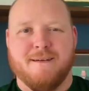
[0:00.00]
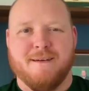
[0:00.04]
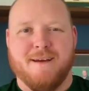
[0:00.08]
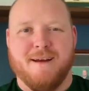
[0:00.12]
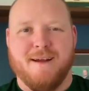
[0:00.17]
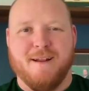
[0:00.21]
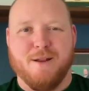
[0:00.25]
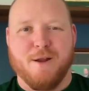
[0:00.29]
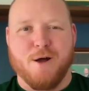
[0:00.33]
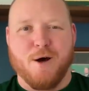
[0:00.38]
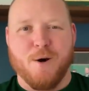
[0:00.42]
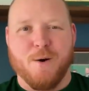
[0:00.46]

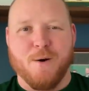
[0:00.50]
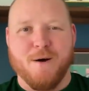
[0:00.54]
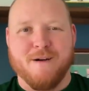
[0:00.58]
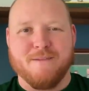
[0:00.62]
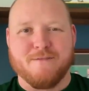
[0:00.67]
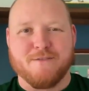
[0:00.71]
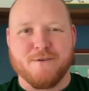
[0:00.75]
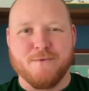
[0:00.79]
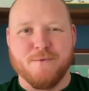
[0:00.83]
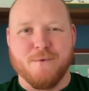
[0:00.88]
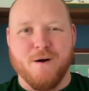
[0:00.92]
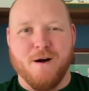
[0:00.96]
Hello,
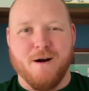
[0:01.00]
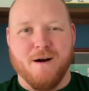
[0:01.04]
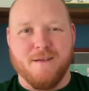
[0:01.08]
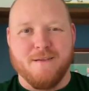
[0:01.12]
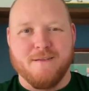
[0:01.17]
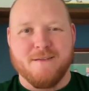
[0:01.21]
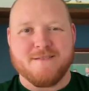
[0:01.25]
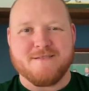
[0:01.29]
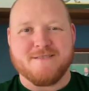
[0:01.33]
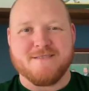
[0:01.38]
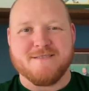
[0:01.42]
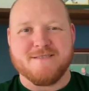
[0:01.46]
everyone.
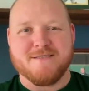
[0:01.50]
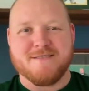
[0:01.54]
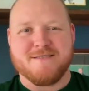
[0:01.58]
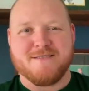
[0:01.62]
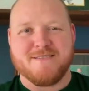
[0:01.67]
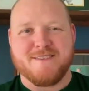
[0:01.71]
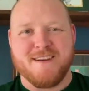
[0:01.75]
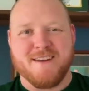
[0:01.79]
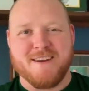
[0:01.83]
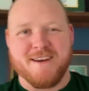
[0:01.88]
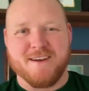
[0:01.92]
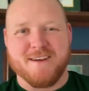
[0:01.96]
This is
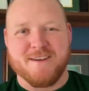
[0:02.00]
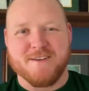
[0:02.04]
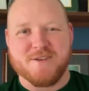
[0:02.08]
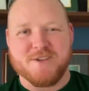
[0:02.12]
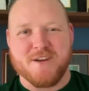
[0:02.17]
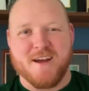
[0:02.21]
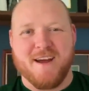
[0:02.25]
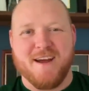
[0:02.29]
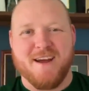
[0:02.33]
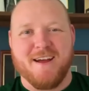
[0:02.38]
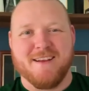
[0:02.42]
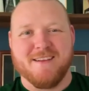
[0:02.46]

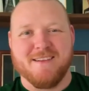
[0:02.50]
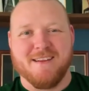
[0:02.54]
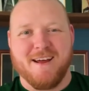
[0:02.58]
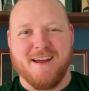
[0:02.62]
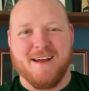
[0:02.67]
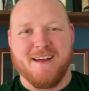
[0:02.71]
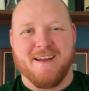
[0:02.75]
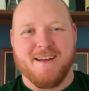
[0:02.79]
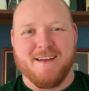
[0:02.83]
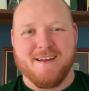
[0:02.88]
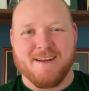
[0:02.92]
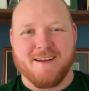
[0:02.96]
TJ
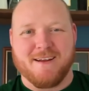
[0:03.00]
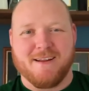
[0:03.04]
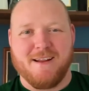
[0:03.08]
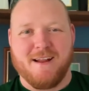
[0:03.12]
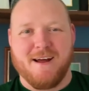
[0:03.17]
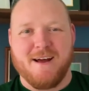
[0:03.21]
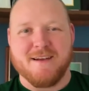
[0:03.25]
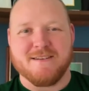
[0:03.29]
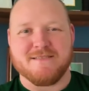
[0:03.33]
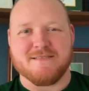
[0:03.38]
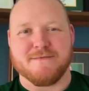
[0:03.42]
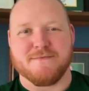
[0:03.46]
Lane,
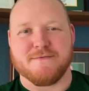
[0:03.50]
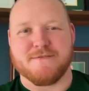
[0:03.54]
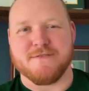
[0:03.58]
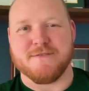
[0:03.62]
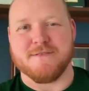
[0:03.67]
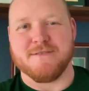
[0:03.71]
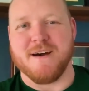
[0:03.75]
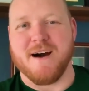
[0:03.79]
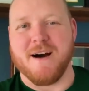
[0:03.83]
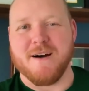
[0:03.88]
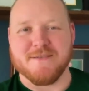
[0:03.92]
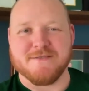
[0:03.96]
class of
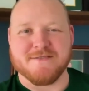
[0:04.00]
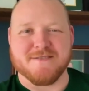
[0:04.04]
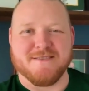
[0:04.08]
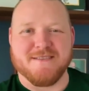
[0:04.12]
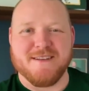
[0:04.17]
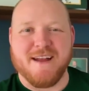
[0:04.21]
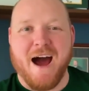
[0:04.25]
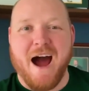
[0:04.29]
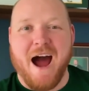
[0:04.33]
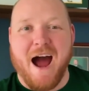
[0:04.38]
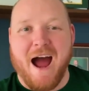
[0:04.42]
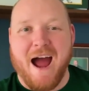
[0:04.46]

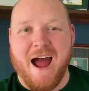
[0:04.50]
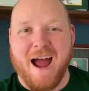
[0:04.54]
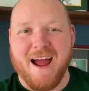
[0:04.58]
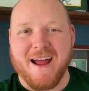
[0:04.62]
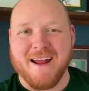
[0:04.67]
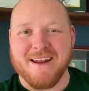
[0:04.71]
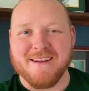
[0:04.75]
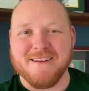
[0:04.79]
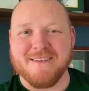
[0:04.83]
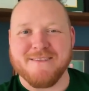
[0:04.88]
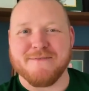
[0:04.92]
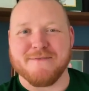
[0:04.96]

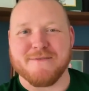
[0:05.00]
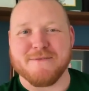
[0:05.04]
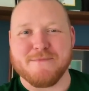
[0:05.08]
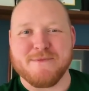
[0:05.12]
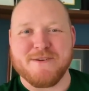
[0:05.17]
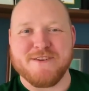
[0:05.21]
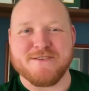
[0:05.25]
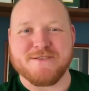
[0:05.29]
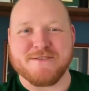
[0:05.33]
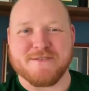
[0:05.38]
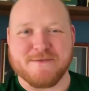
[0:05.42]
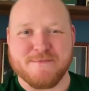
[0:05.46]
2009
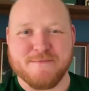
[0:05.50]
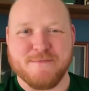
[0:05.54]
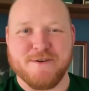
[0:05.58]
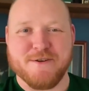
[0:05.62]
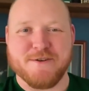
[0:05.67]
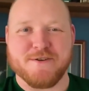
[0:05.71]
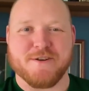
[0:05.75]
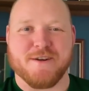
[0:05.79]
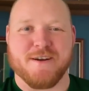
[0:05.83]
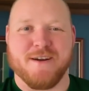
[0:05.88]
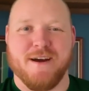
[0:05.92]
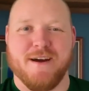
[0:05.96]
from Eastern
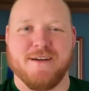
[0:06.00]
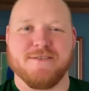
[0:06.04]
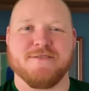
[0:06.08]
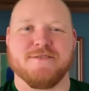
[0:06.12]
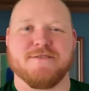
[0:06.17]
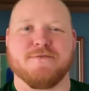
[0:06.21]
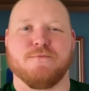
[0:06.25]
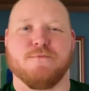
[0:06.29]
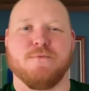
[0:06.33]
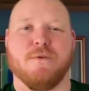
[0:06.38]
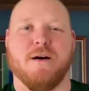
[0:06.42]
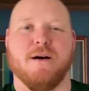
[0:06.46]
Michigan. I
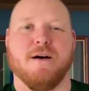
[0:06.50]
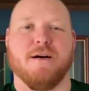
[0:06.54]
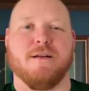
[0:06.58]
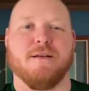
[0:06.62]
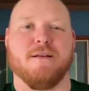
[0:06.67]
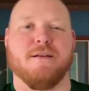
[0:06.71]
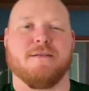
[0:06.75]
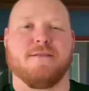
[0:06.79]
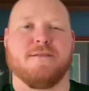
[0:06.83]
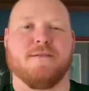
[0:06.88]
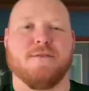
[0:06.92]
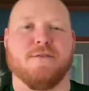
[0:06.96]
just
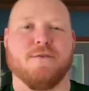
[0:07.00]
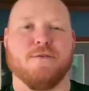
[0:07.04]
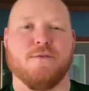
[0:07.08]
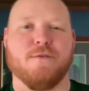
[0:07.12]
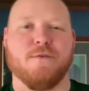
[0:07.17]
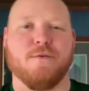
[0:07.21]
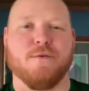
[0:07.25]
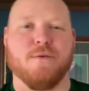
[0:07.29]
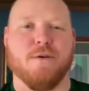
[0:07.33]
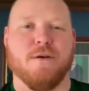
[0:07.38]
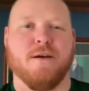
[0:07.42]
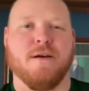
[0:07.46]
wanted
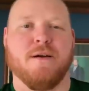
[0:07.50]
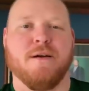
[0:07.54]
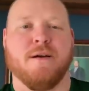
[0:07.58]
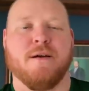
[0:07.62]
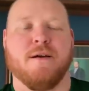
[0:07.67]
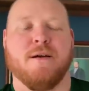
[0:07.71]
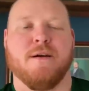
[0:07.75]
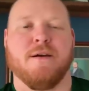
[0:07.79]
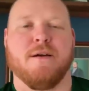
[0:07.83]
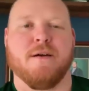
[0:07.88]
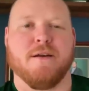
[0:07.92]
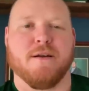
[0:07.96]
to
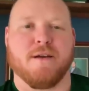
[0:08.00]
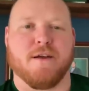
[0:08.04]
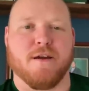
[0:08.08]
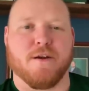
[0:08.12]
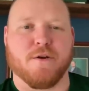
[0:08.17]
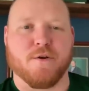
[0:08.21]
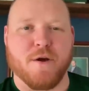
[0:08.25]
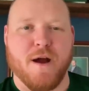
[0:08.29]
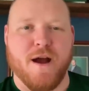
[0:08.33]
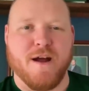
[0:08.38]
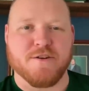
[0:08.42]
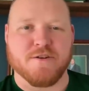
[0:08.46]

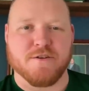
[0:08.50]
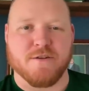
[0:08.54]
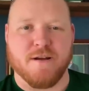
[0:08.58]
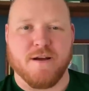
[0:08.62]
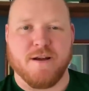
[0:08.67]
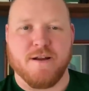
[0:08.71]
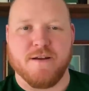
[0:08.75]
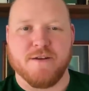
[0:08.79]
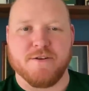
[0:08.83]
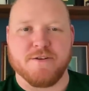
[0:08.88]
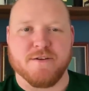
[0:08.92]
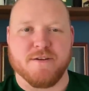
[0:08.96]

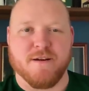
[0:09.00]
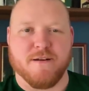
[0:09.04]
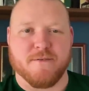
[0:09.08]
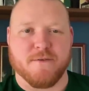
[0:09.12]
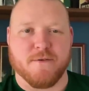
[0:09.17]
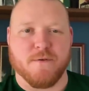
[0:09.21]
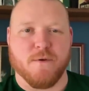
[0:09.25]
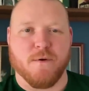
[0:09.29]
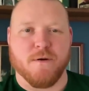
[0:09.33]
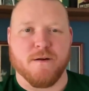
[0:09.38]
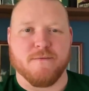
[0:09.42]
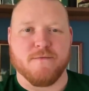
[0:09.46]
congratulate each and every
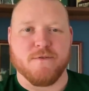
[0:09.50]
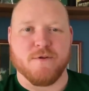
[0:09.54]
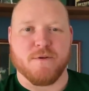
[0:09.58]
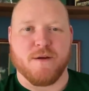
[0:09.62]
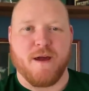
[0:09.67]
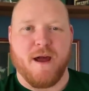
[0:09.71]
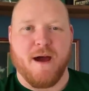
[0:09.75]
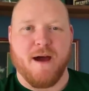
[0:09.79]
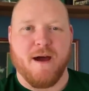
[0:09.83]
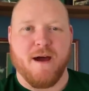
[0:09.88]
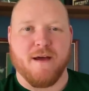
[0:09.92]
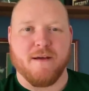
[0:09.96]
one of you
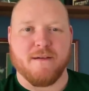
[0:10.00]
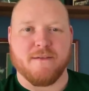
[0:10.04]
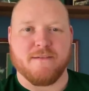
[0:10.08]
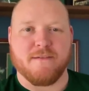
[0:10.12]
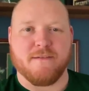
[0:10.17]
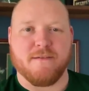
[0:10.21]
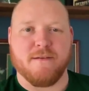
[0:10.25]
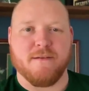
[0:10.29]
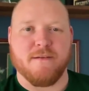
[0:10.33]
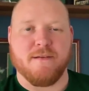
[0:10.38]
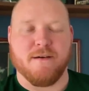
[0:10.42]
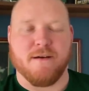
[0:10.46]
guys
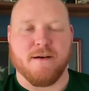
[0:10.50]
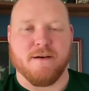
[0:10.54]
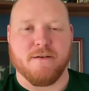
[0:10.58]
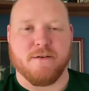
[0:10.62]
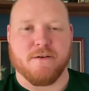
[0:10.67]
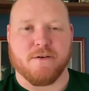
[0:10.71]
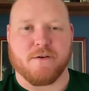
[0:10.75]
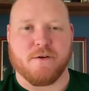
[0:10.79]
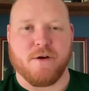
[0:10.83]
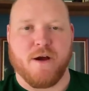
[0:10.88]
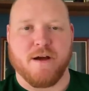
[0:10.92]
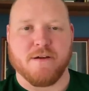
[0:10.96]
on
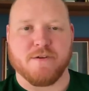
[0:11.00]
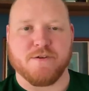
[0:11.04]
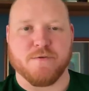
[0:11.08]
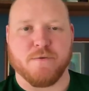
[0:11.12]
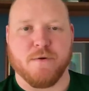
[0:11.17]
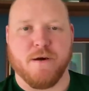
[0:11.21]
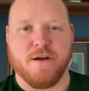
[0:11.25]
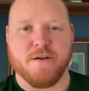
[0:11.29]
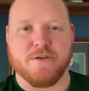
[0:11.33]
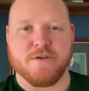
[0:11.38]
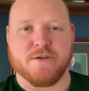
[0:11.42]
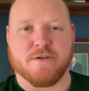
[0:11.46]
your
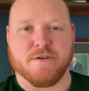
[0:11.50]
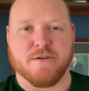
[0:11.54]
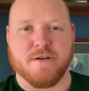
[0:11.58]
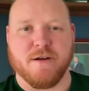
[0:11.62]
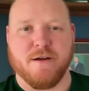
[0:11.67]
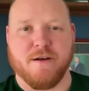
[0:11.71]
graduation.